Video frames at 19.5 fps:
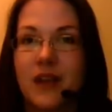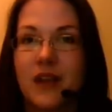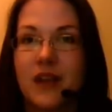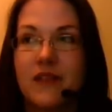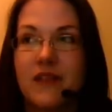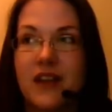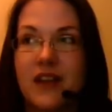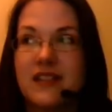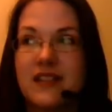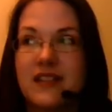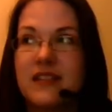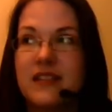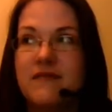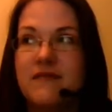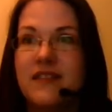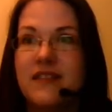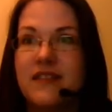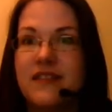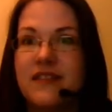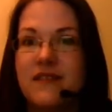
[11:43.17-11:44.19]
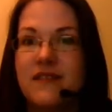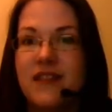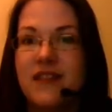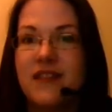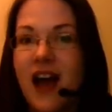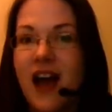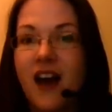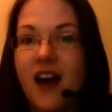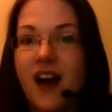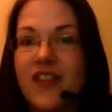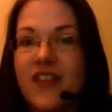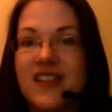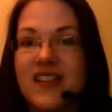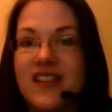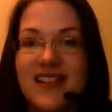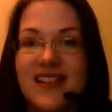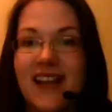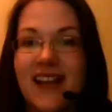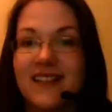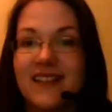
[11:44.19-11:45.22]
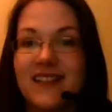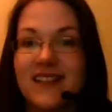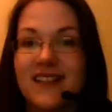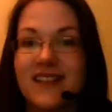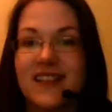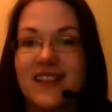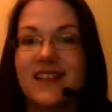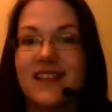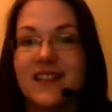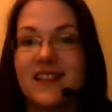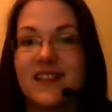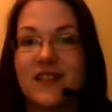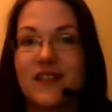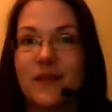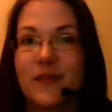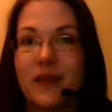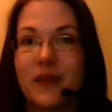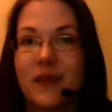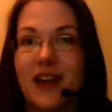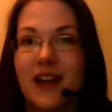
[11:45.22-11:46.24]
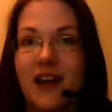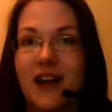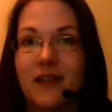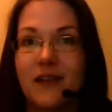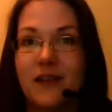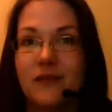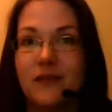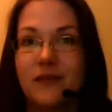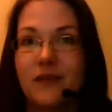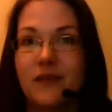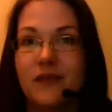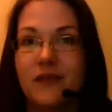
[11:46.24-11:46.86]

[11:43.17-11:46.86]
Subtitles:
They're other senses that we have.